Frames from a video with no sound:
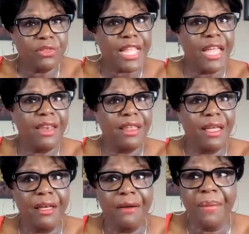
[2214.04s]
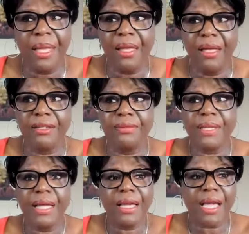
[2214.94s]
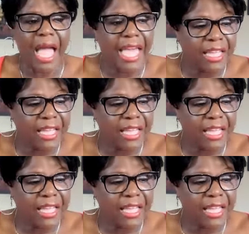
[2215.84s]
said, I